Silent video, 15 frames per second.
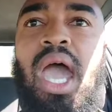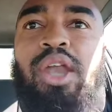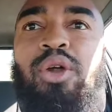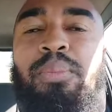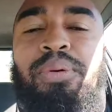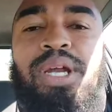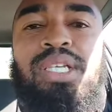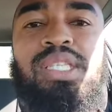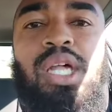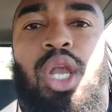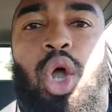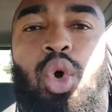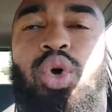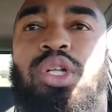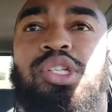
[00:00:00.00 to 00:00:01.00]
and oppressed the
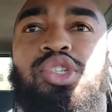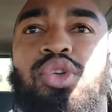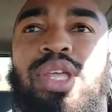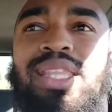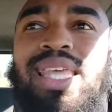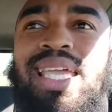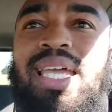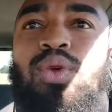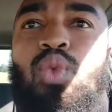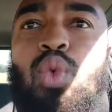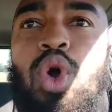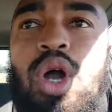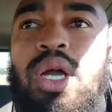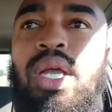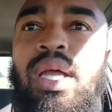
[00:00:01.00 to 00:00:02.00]
locals so that they
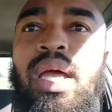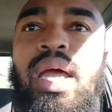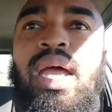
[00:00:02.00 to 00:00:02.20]
can work